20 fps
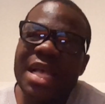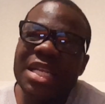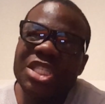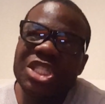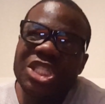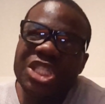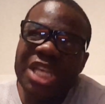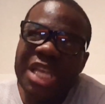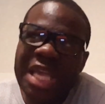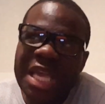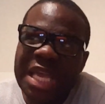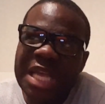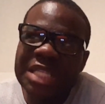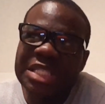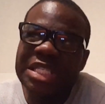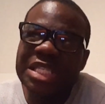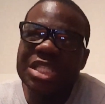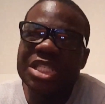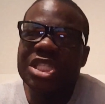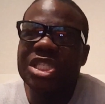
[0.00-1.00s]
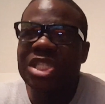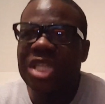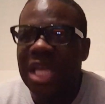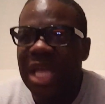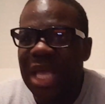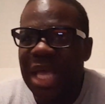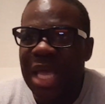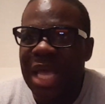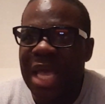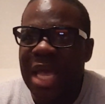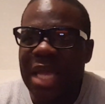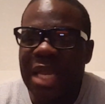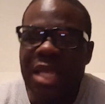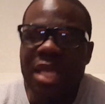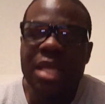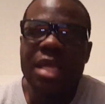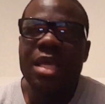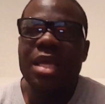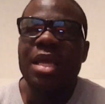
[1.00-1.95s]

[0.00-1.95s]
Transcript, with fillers: ass jeans and shit,